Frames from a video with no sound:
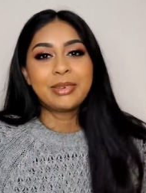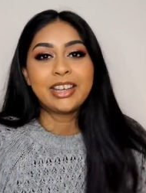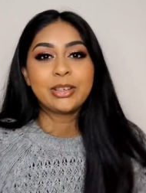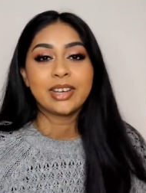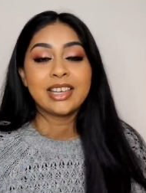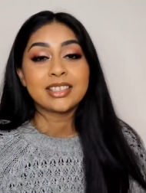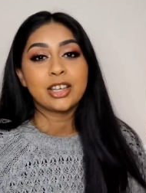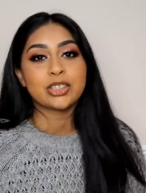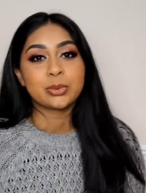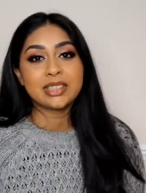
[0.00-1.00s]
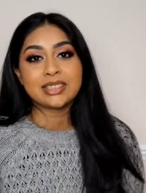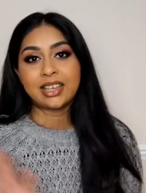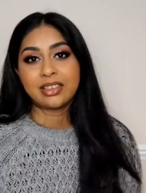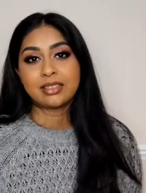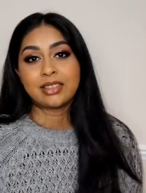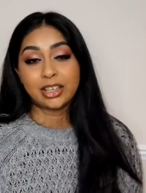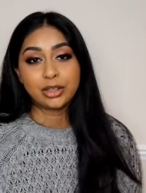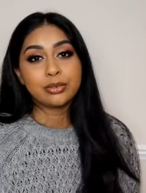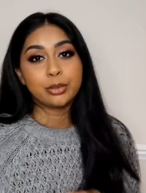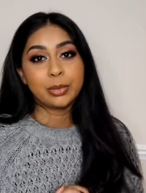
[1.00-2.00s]
but anyways, I just want to say
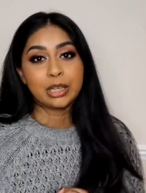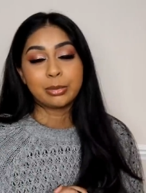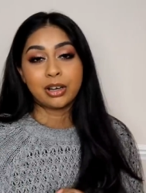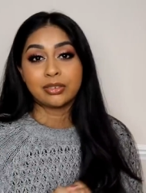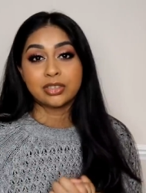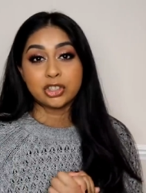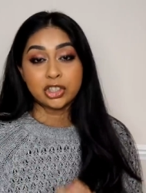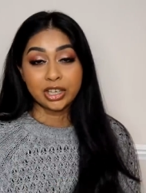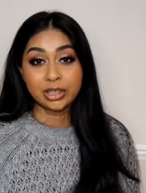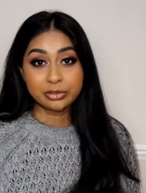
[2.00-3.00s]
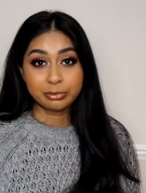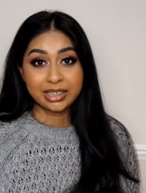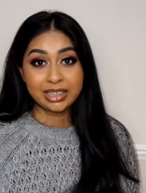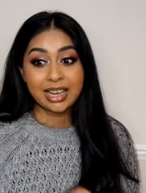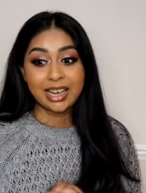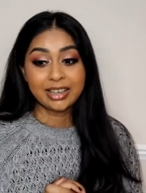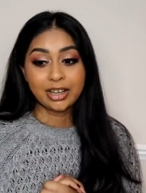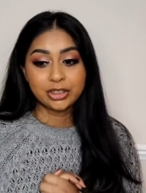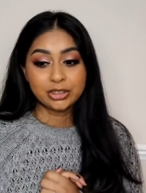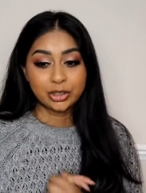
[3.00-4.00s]
thank you for being part of this journey with me and
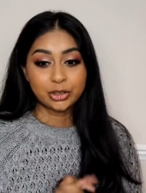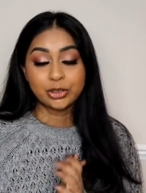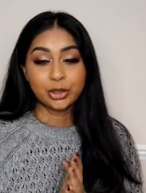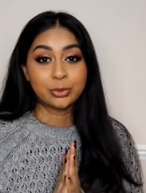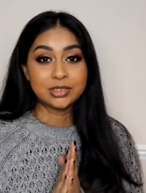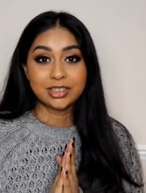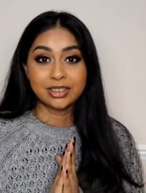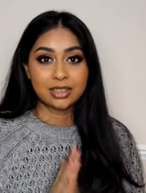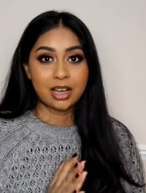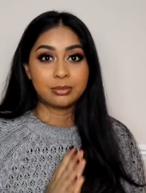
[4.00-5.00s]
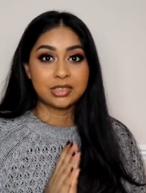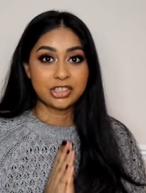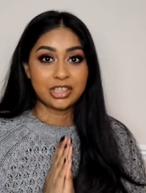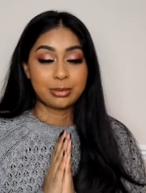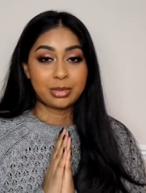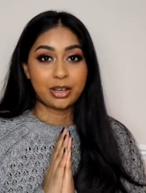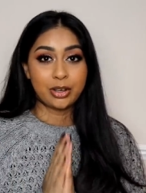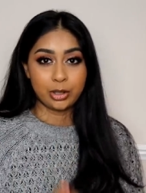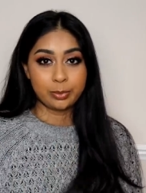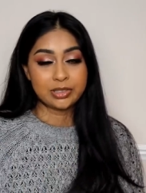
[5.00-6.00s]
I don't know what's going to come this year but I
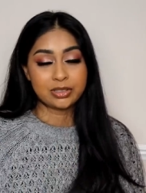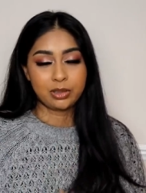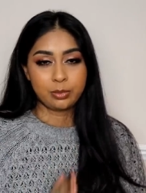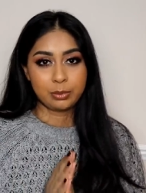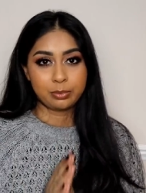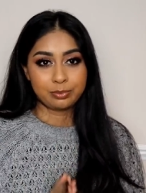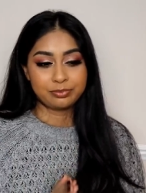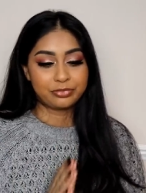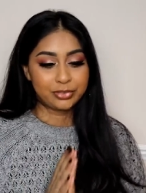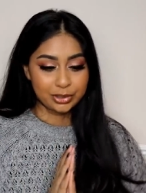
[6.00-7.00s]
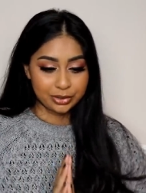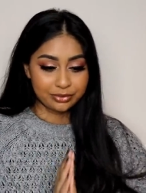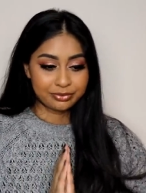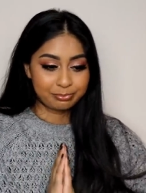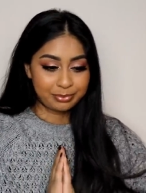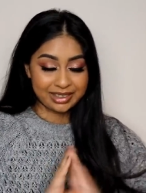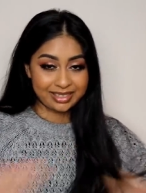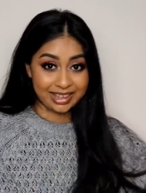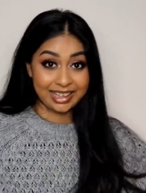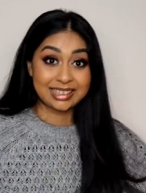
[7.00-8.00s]
hope it's going to be full of
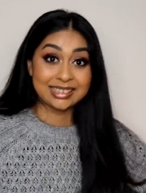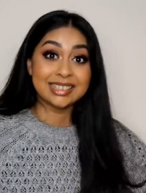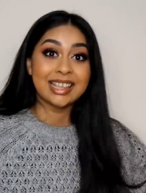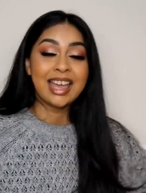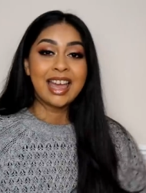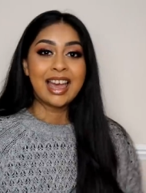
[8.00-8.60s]
big things